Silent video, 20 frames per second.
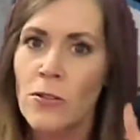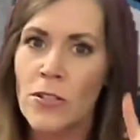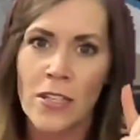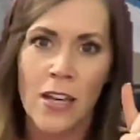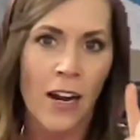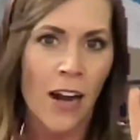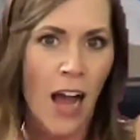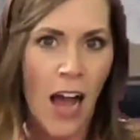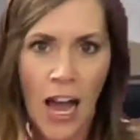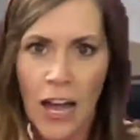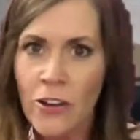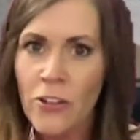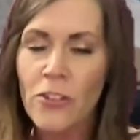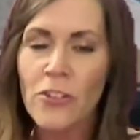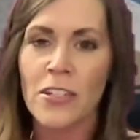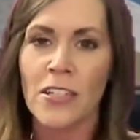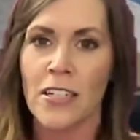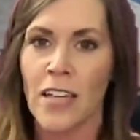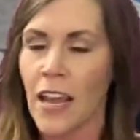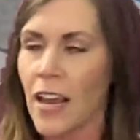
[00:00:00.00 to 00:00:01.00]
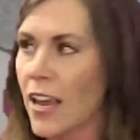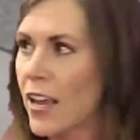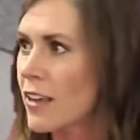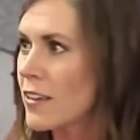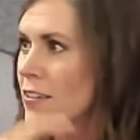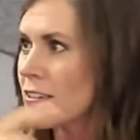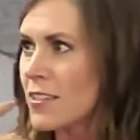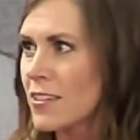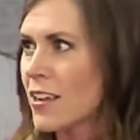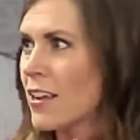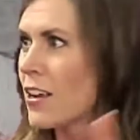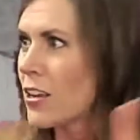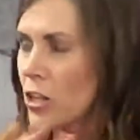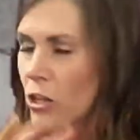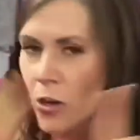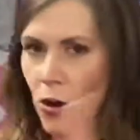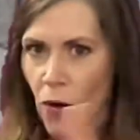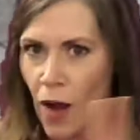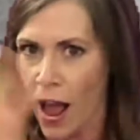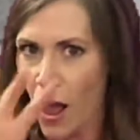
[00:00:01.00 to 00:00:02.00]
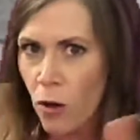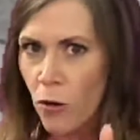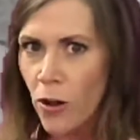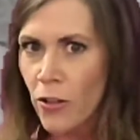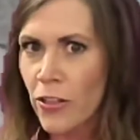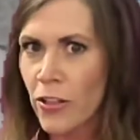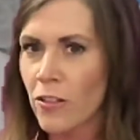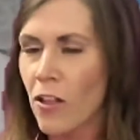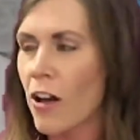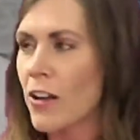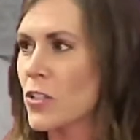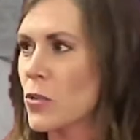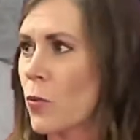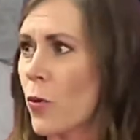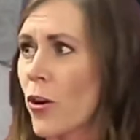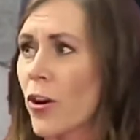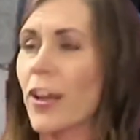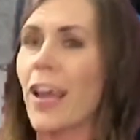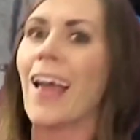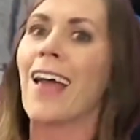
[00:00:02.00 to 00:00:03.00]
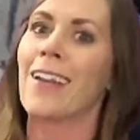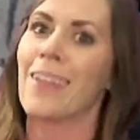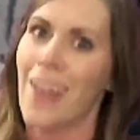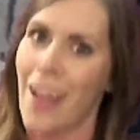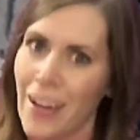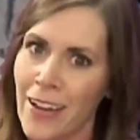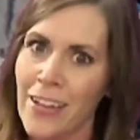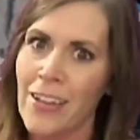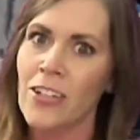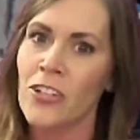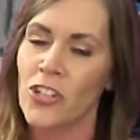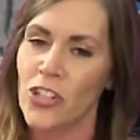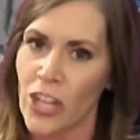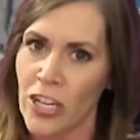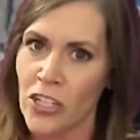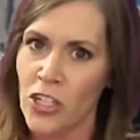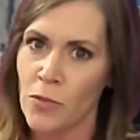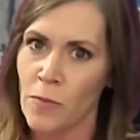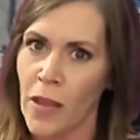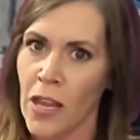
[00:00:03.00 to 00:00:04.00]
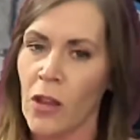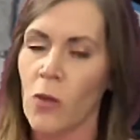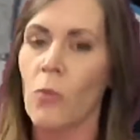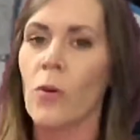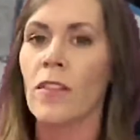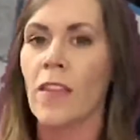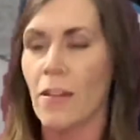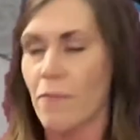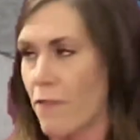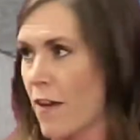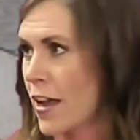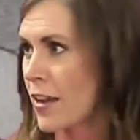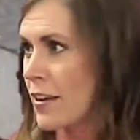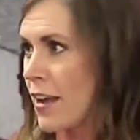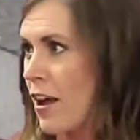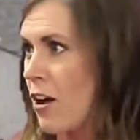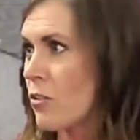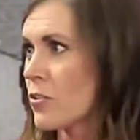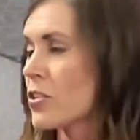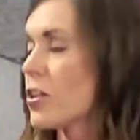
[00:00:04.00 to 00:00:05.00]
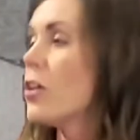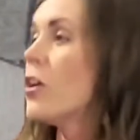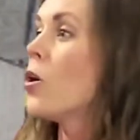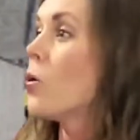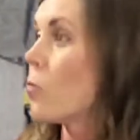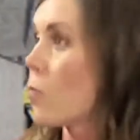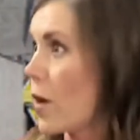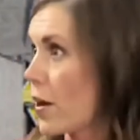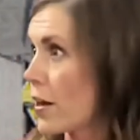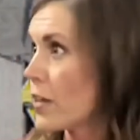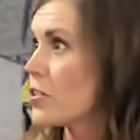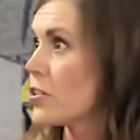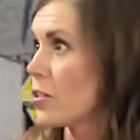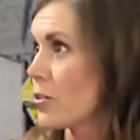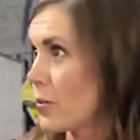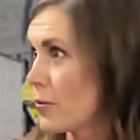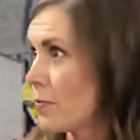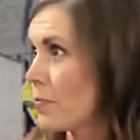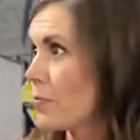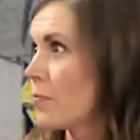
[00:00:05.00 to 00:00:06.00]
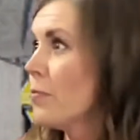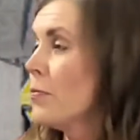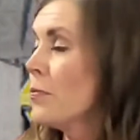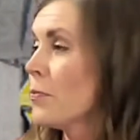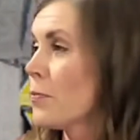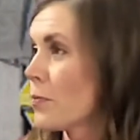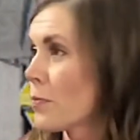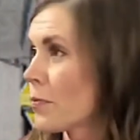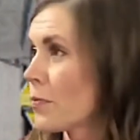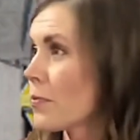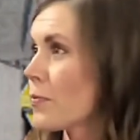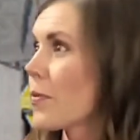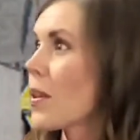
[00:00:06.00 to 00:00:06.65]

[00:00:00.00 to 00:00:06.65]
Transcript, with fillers: who's going to understand, you know, how all the laws work and not going to judge me when they find out and not, what I and did. And not going to rip me off